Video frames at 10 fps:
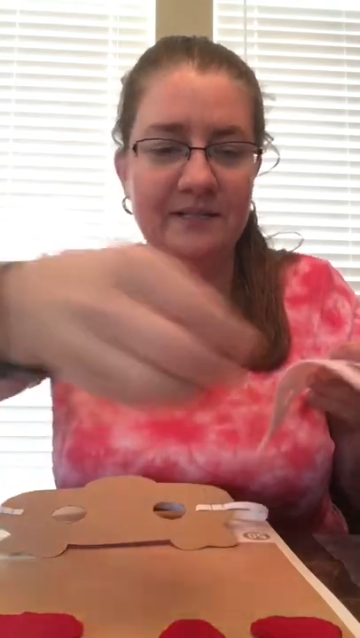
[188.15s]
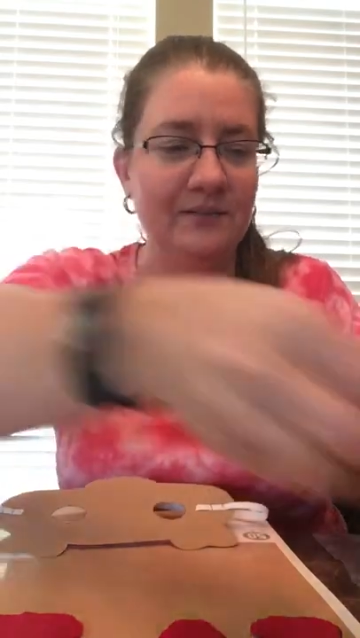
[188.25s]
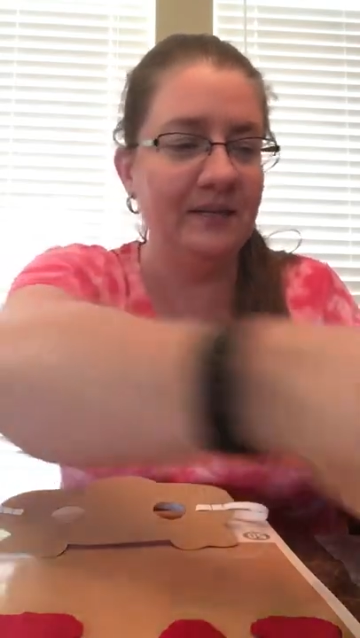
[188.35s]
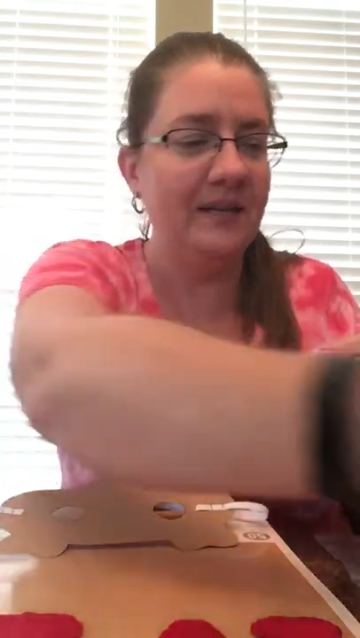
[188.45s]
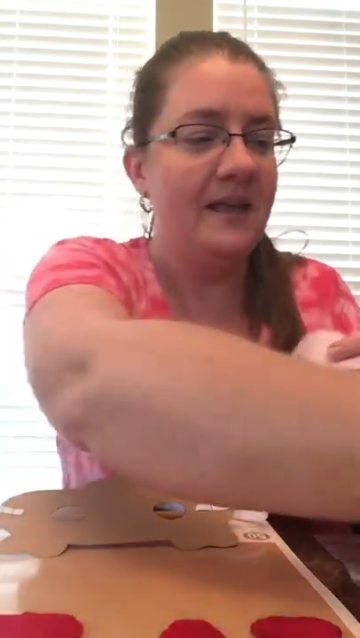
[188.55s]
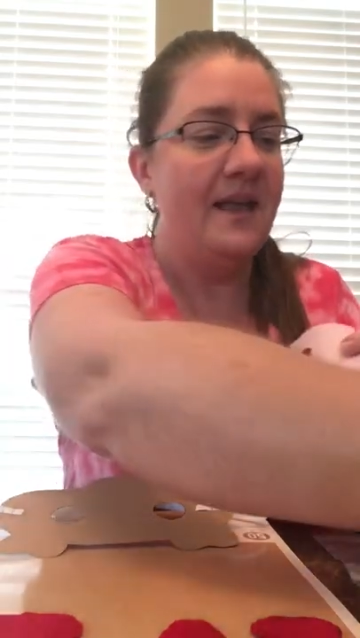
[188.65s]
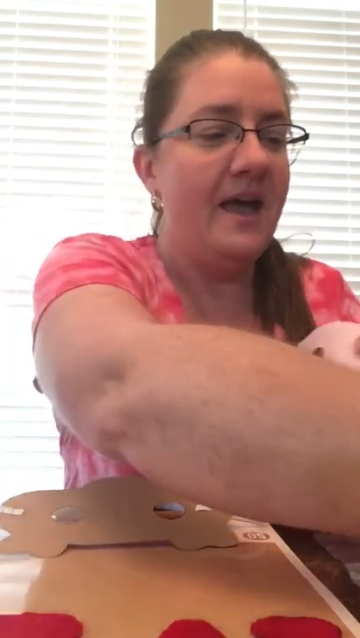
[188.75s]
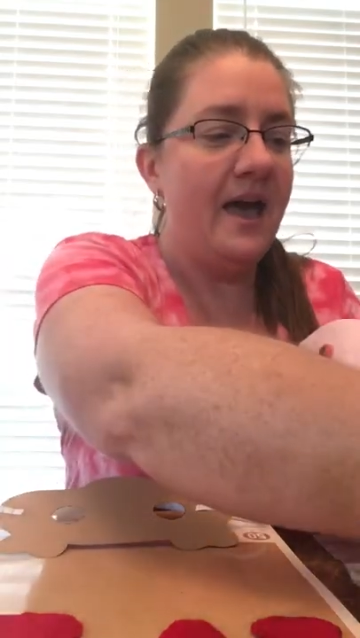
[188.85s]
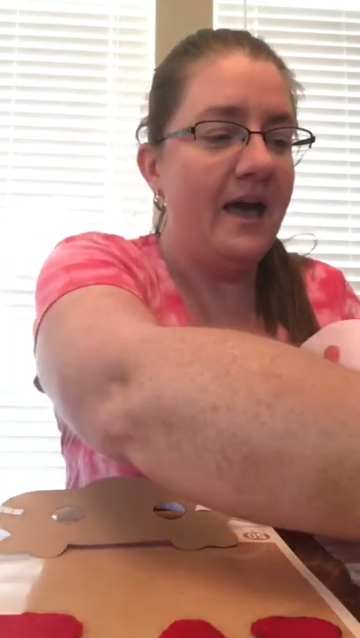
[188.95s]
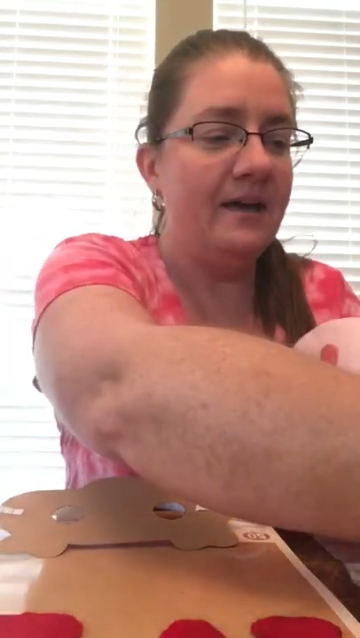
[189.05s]
to it.
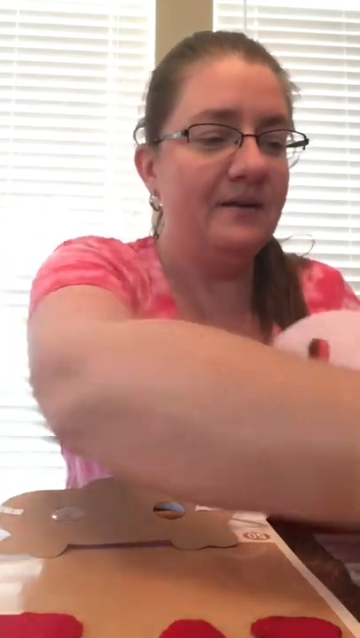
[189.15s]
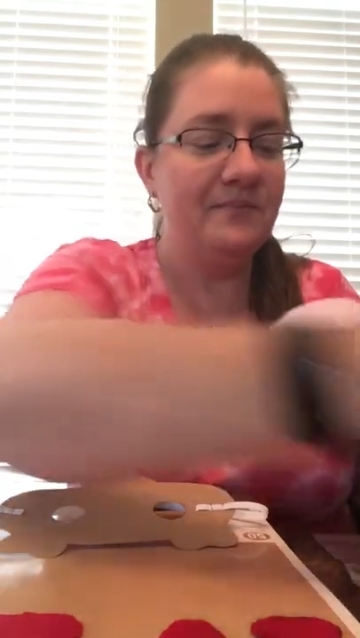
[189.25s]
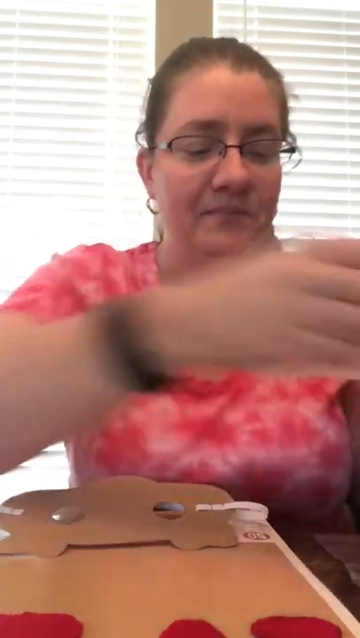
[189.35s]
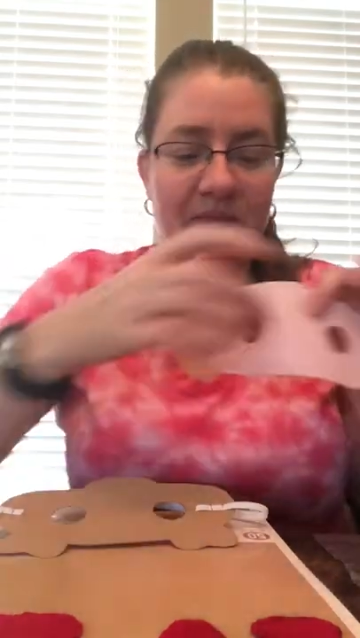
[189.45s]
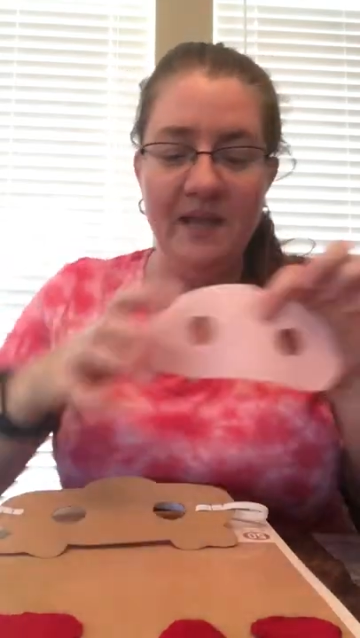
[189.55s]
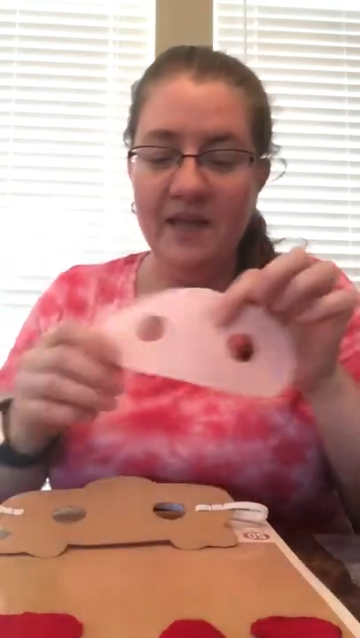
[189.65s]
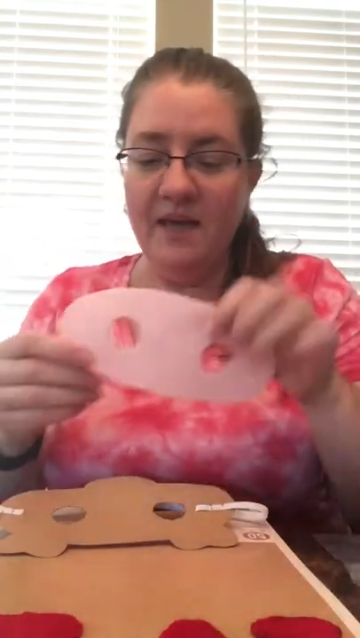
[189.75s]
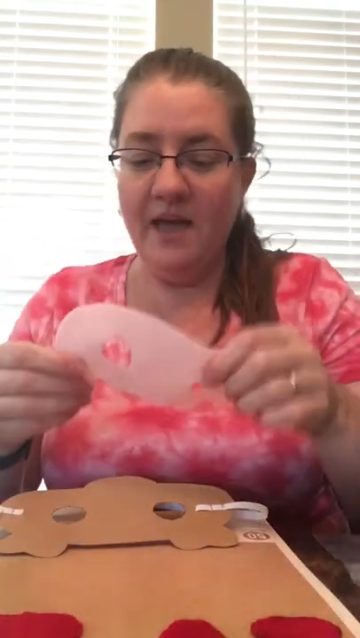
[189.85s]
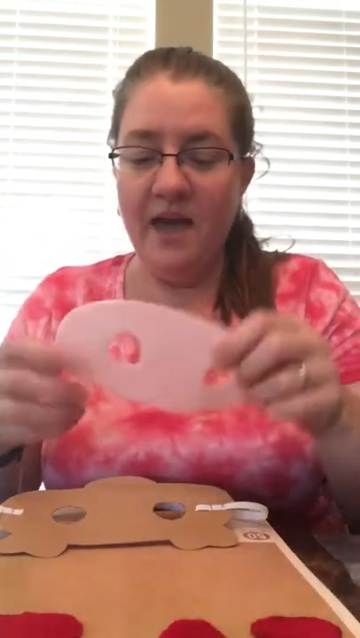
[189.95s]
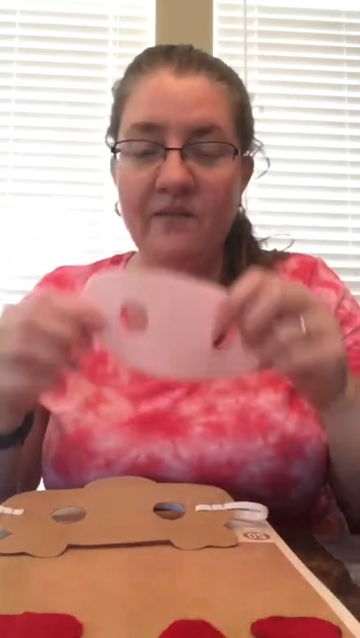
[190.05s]

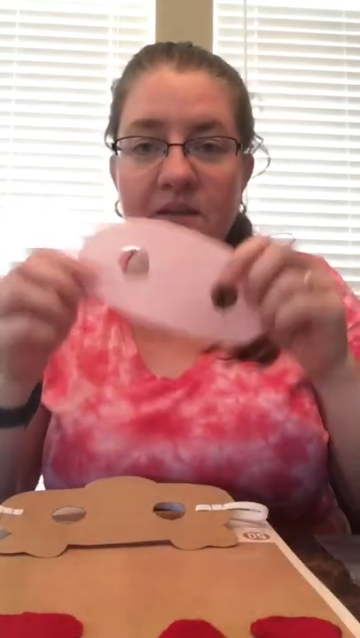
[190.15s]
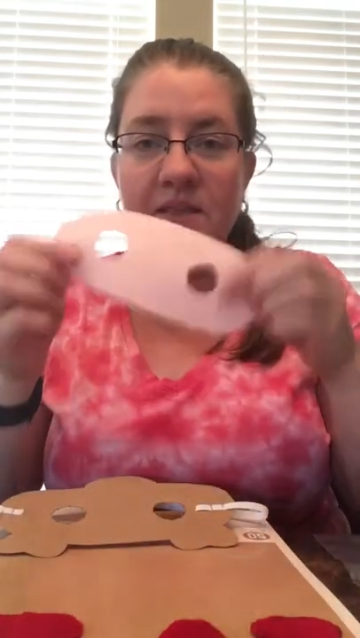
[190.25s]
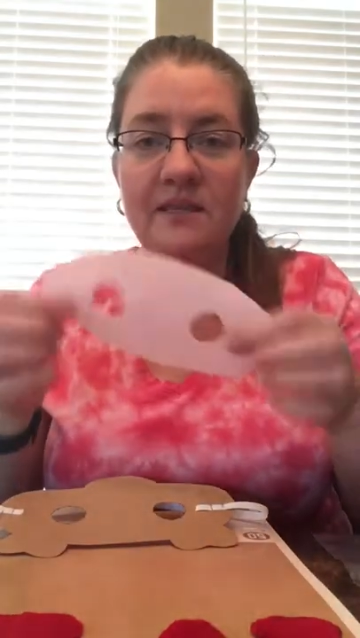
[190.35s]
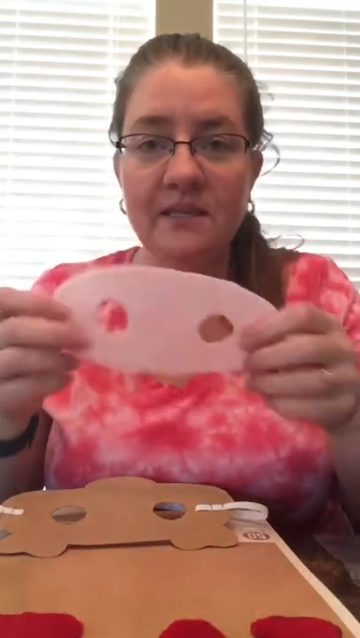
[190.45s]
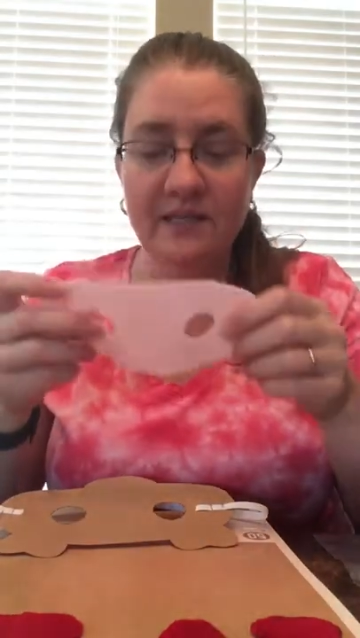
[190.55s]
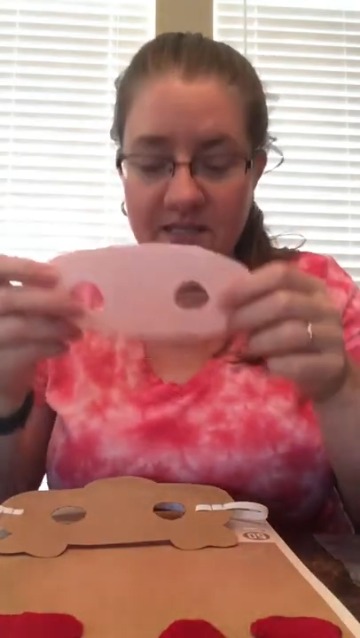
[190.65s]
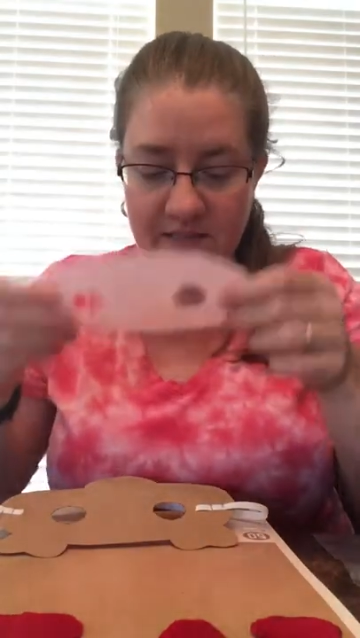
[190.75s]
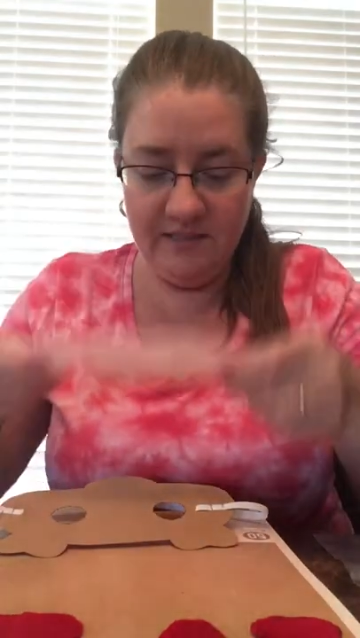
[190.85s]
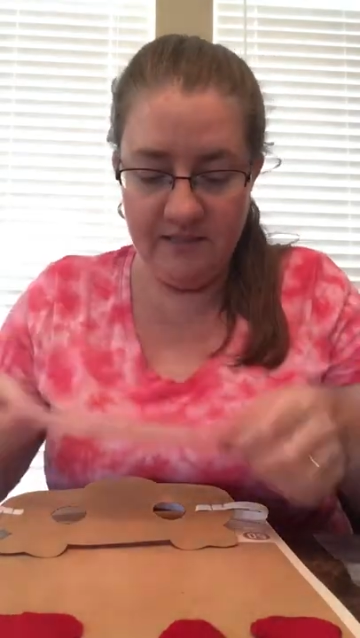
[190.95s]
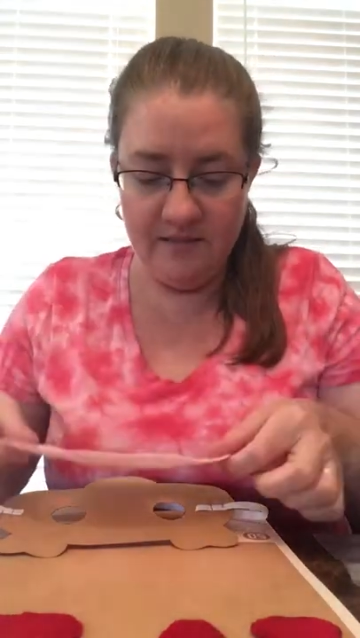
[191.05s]
Having
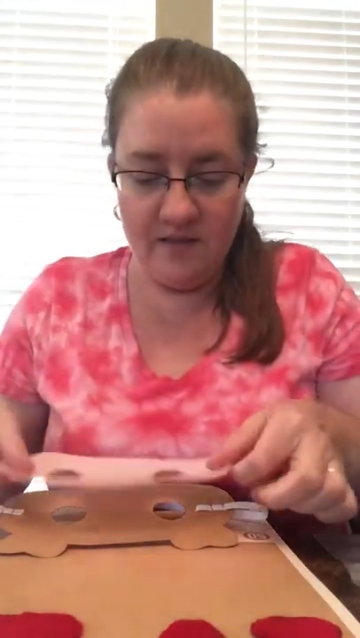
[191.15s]
this